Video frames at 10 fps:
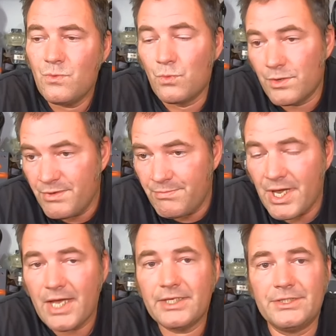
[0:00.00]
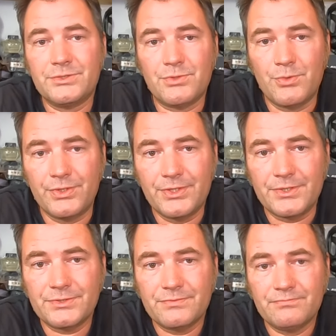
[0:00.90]
We'll be back in Israel in
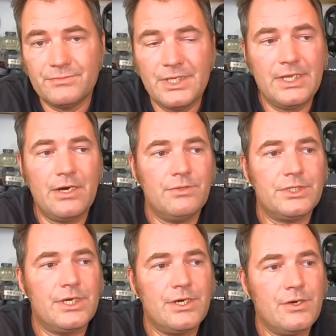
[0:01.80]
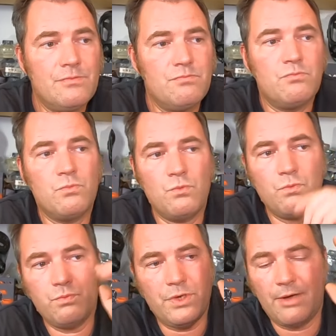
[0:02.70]
this. And I don't care.
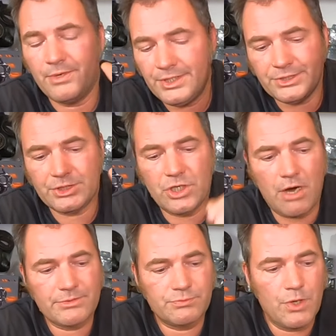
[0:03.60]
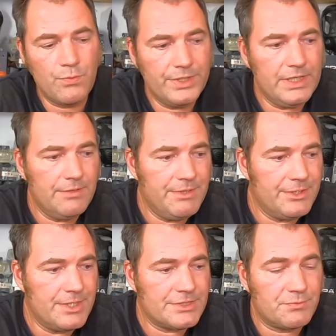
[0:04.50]
I want to get the comments, well, we need to
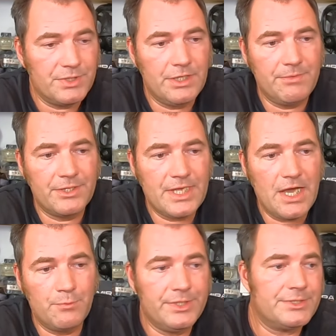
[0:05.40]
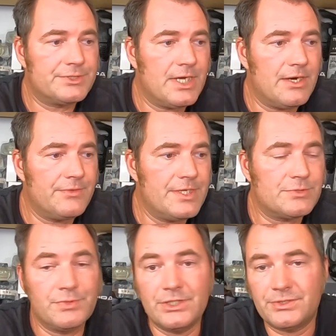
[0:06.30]
be this, and we need to be that, we need to stay out of
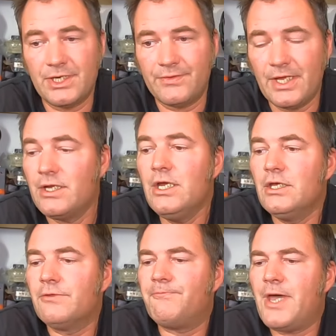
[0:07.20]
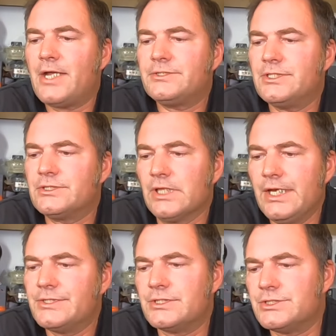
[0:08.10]
this, we need to stay out of that. The fact is,
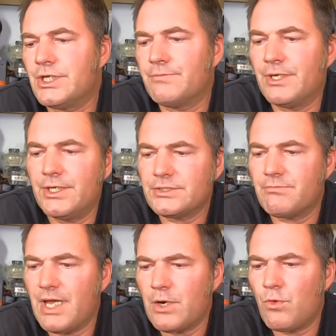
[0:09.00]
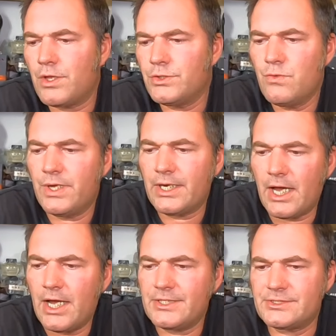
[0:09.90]
ladies and gentlemen, it doesn't matter what you and
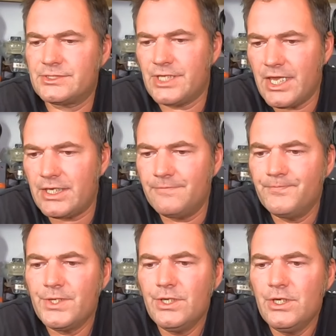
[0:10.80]
I say.